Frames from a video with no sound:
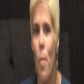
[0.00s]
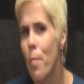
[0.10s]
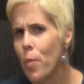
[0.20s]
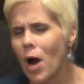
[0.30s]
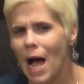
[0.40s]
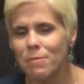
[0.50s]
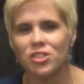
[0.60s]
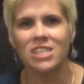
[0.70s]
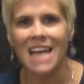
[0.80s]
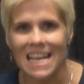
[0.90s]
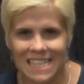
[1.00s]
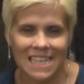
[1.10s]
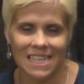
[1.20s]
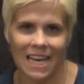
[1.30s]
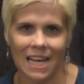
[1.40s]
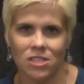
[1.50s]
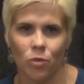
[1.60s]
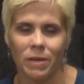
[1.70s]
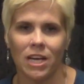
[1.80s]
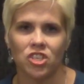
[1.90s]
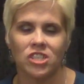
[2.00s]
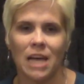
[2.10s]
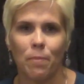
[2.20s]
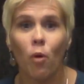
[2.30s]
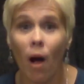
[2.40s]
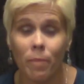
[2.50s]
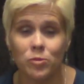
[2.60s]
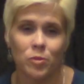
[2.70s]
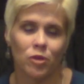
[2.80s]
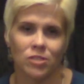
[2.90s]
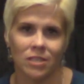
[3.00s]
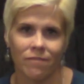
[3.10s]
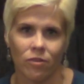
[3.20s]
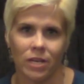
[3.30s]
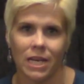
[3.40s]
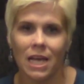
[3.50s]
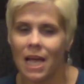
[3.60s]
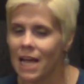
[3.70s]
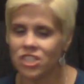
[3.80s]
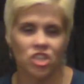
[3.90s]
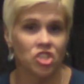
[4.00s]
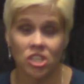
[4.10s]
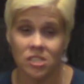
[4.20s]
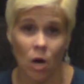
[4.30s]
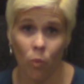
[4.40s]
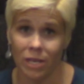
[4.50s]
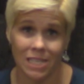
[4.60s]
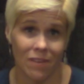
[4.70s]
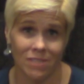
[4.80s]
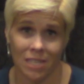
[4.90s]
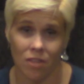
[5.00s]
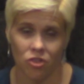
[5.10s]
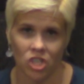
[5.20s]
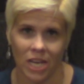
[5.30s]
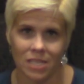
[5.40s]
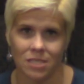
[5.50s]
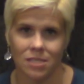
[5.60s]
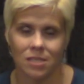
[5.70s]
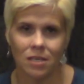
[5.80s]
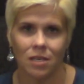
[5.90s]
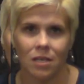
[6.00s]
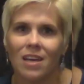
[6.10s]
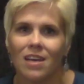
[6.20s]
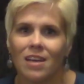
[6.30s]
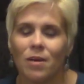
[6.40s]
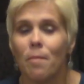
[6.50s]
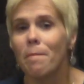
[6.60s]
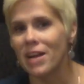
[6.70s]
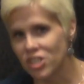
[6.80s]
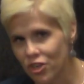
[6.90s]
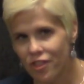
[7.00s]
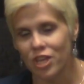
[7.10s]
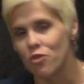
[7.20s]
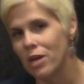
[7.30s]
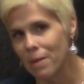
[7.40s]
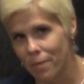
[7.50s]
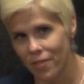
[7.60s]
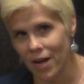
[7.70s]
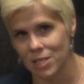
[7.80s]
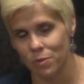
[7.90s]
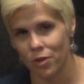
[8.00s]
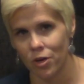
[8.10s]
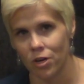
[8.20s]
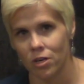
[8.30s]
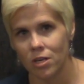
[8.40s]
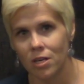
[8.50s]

Perhaps she's asking to cancel because she's had problems with her delivery and she's just not willing to give us another chance. Make sure that you empathize with her.